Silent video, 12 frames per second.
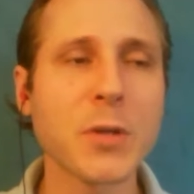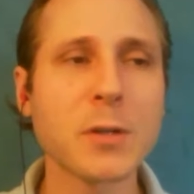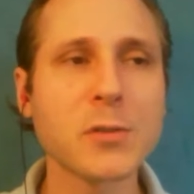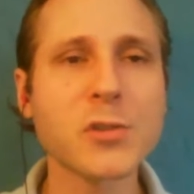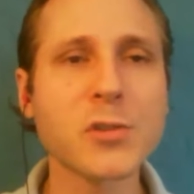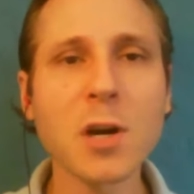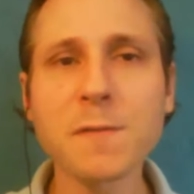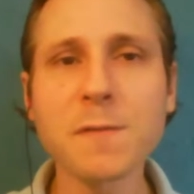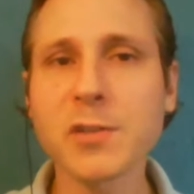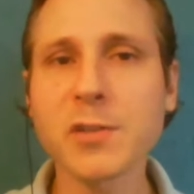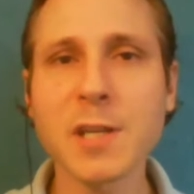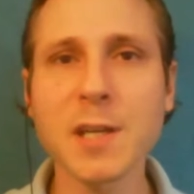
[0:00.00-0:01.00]
your
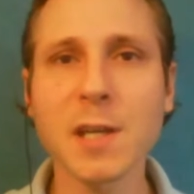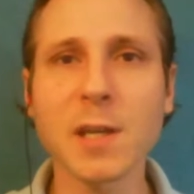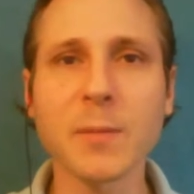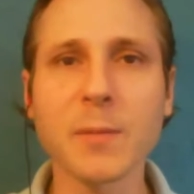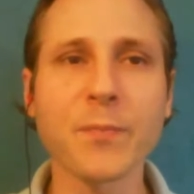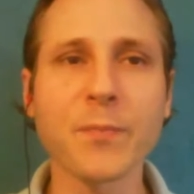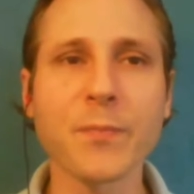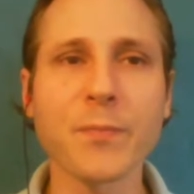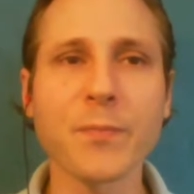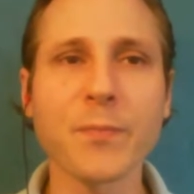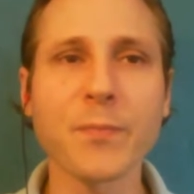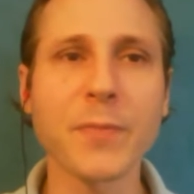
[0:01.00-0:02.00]
self-esteem
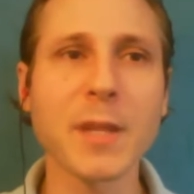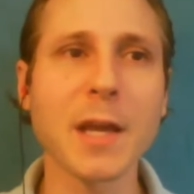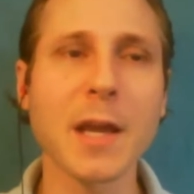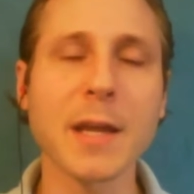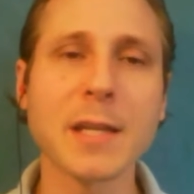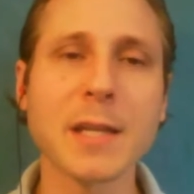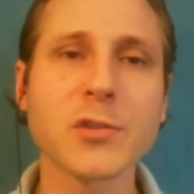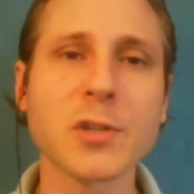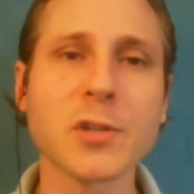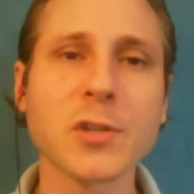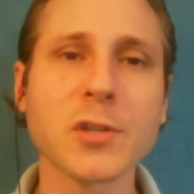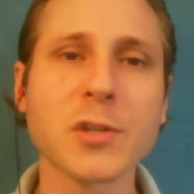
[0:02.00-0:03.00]
can
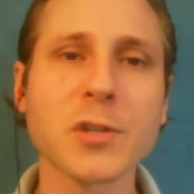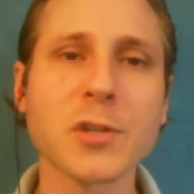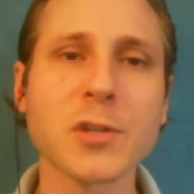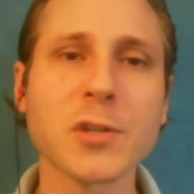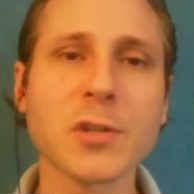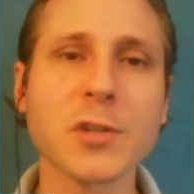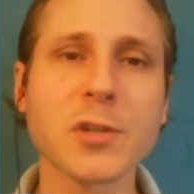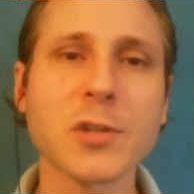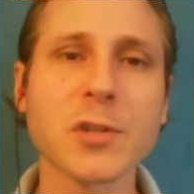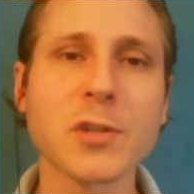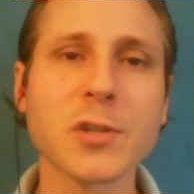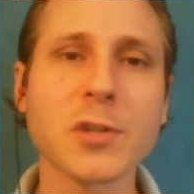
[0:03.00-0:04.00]
serve as a
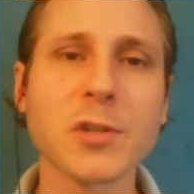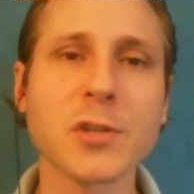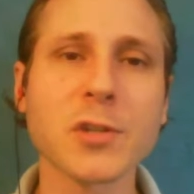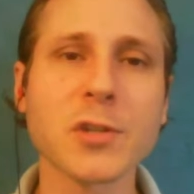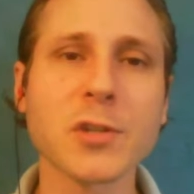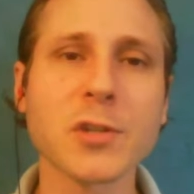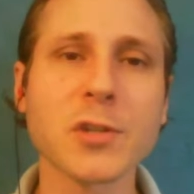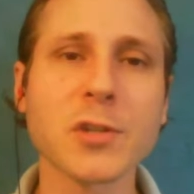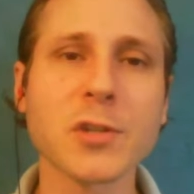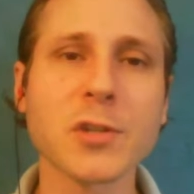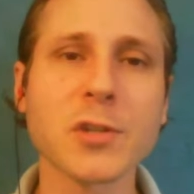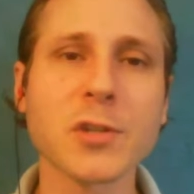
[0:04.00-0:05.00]
rule and a guide to
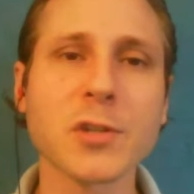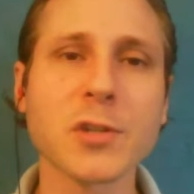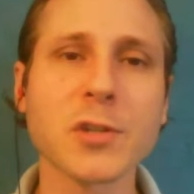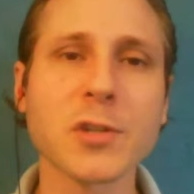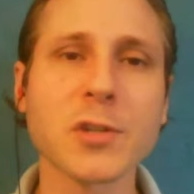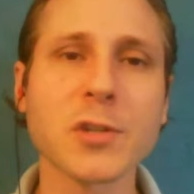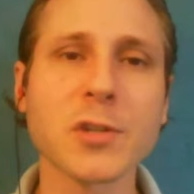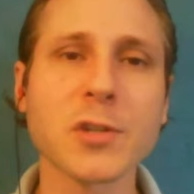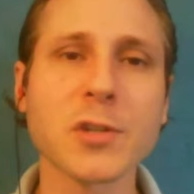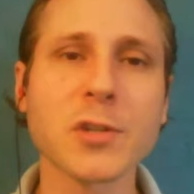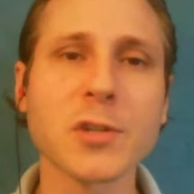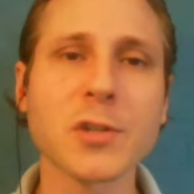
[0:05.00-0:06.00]
what's
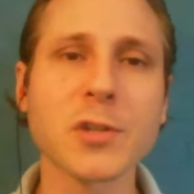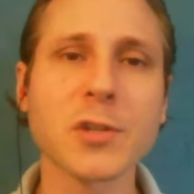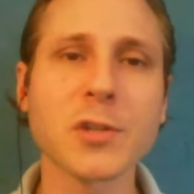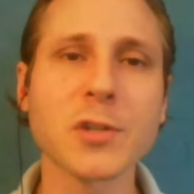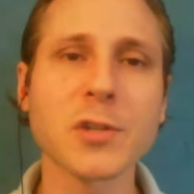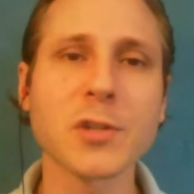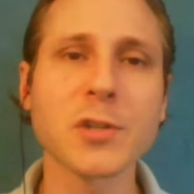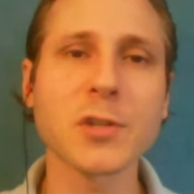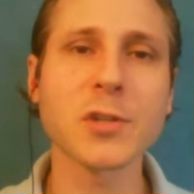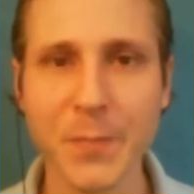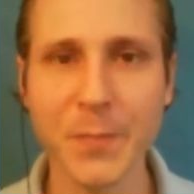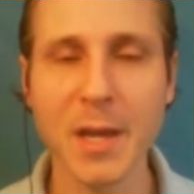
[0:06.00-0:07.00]
possible in your
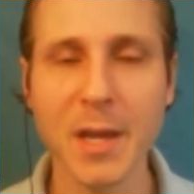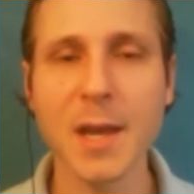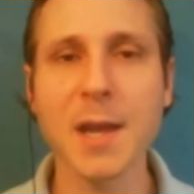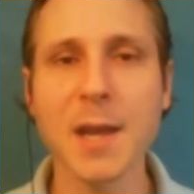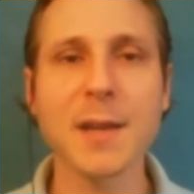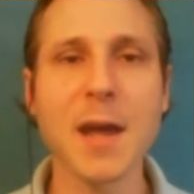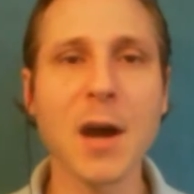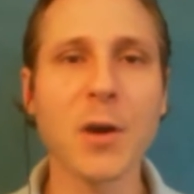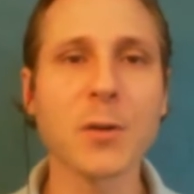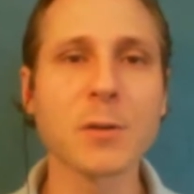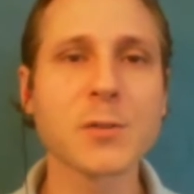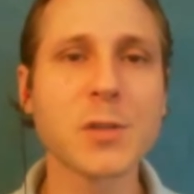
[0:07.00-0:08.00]
life.
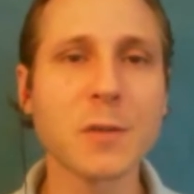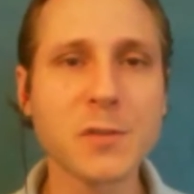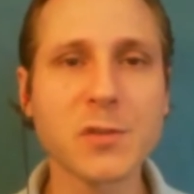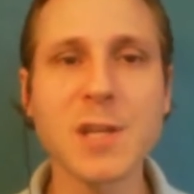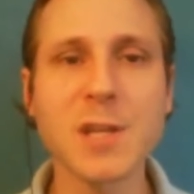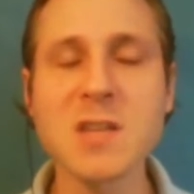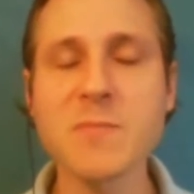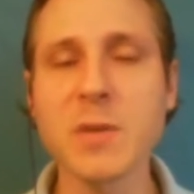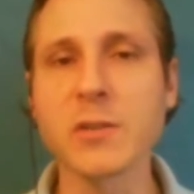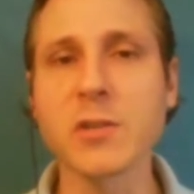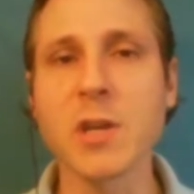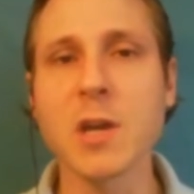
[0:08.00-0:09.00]
Now, your
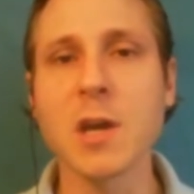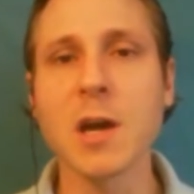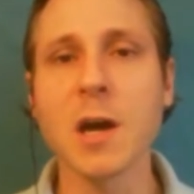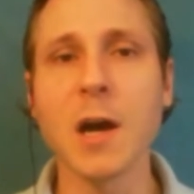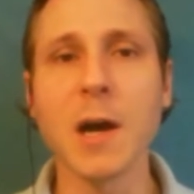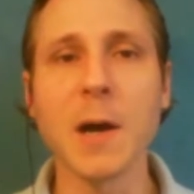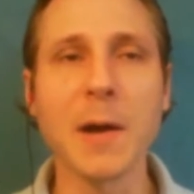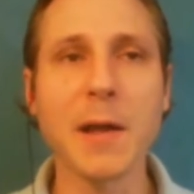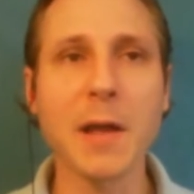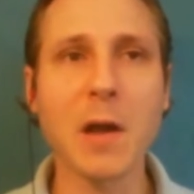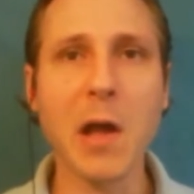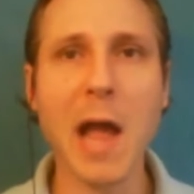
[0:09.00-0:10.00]
self-esteem is
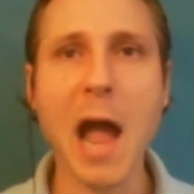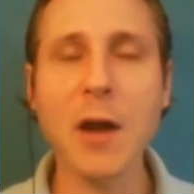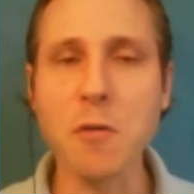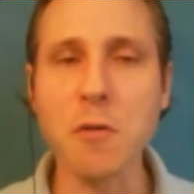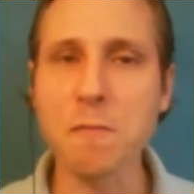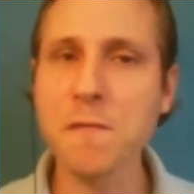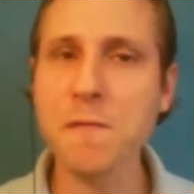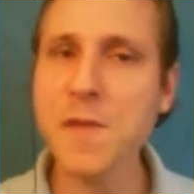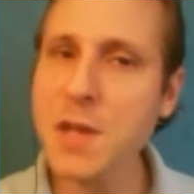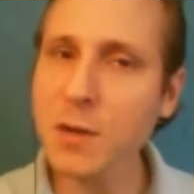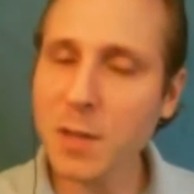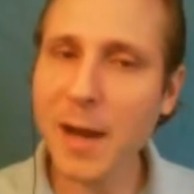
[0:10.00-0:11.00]
how
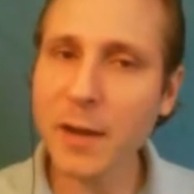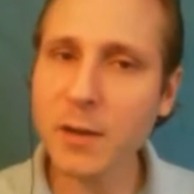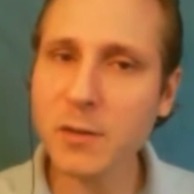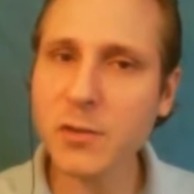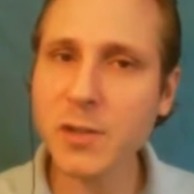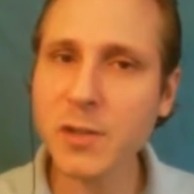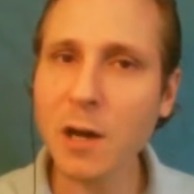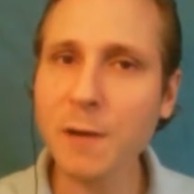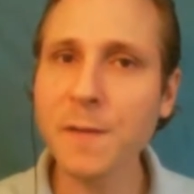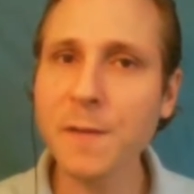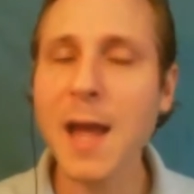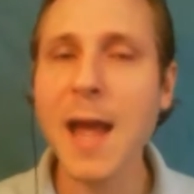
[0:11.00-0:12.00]
you feel about
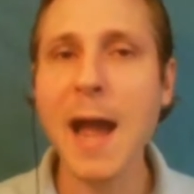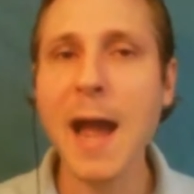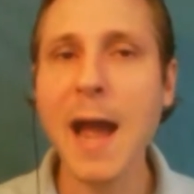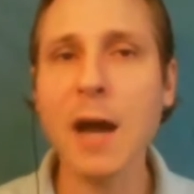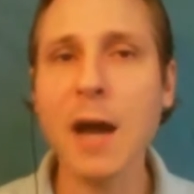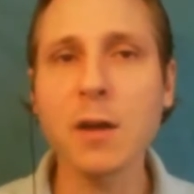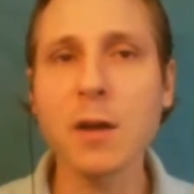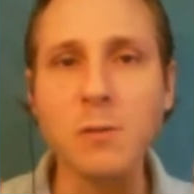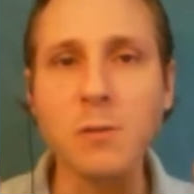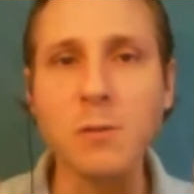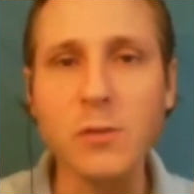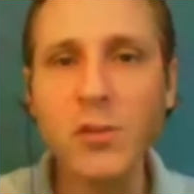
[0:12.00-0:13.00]
yourself, how
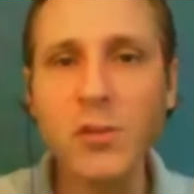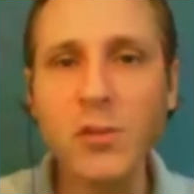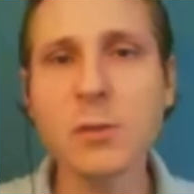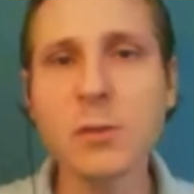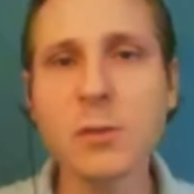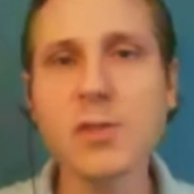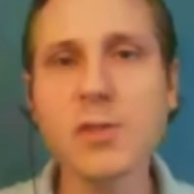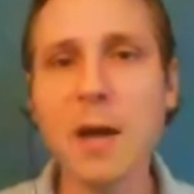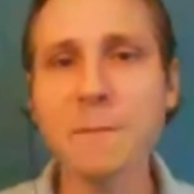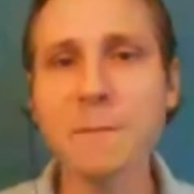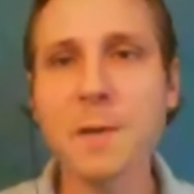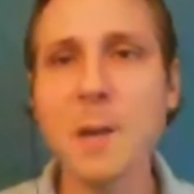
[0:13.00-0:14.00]
you see
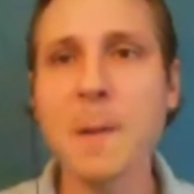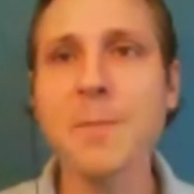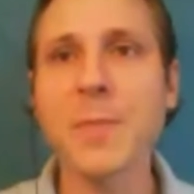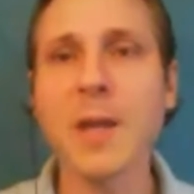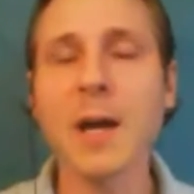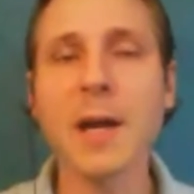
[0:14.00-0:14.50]
yourself,